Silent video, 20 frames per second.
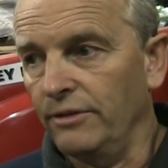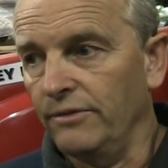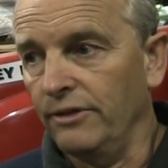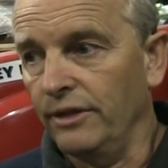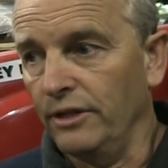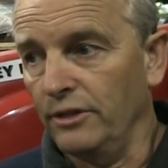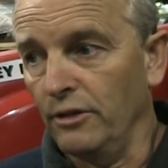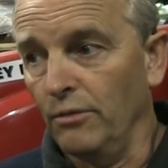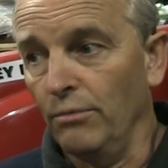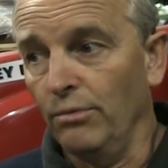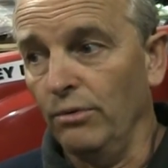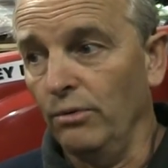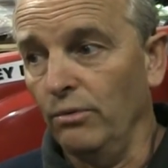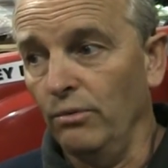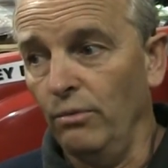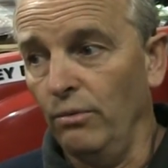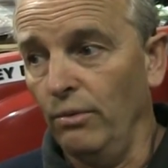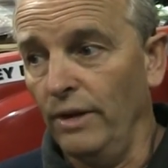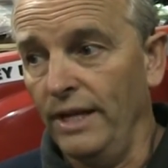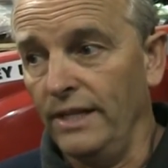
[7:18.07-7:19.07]
For example,
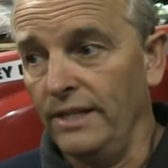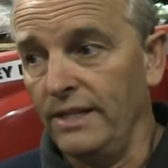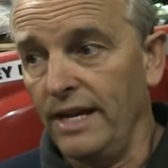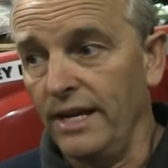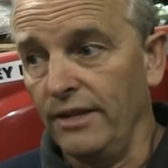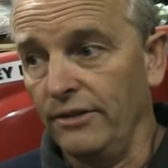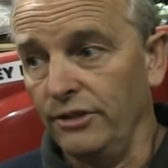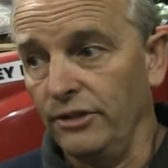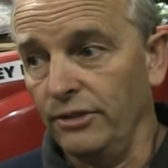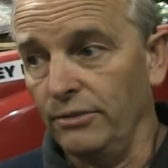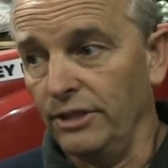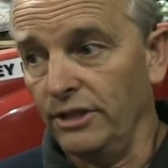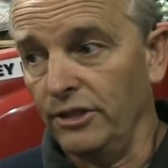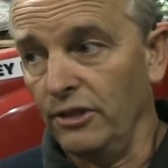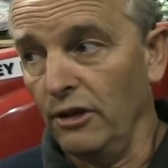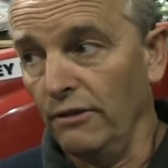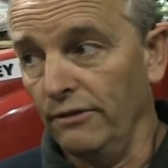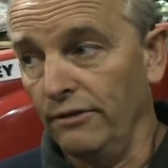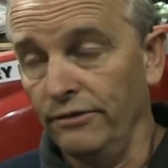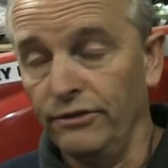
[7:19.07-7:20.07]
we're down to a
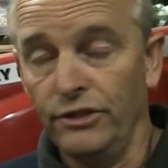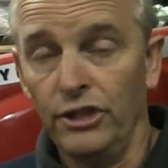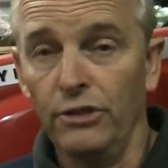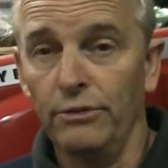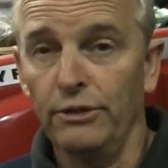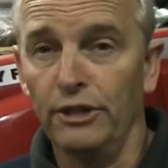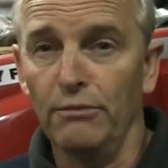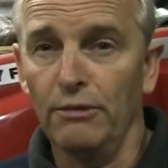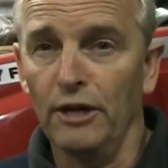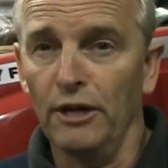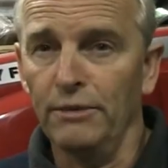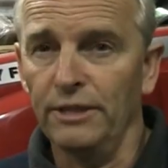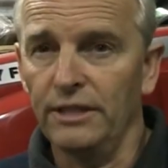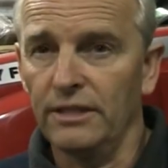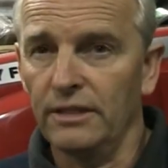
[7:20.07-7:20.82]
staff of two at the moment.